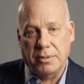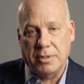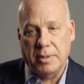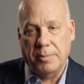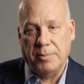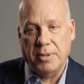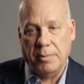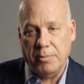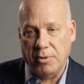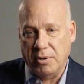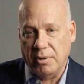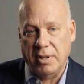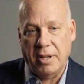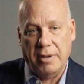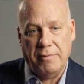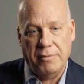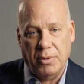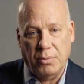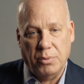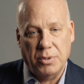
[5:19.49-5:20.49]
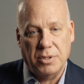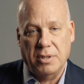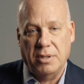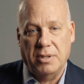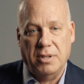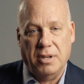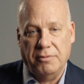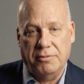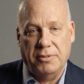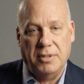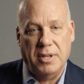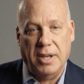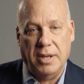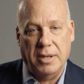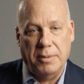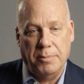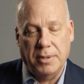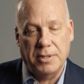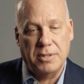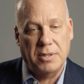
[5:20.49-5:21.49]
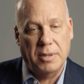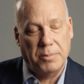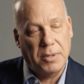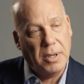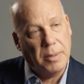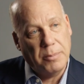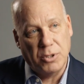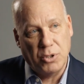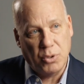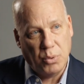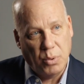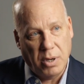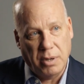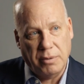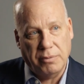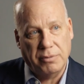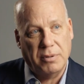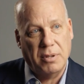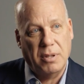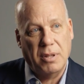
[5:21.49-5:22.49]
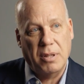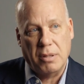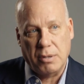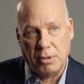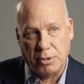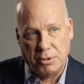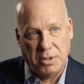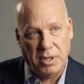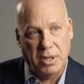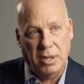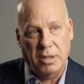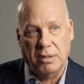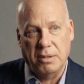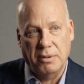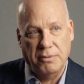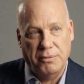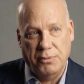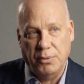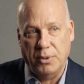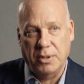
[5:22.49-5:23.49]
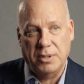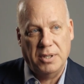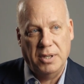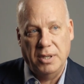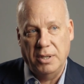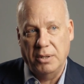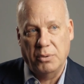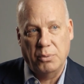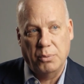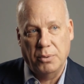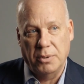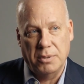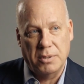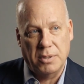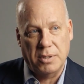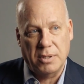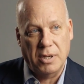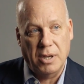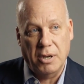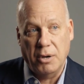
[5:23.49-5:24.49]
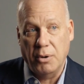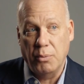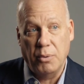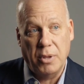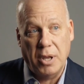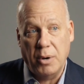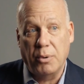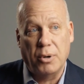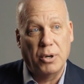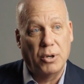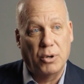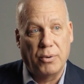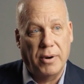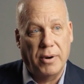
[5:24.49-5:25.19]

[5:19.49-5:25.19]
September 11th was a tough day, but September 12th, 13th, and 14th they were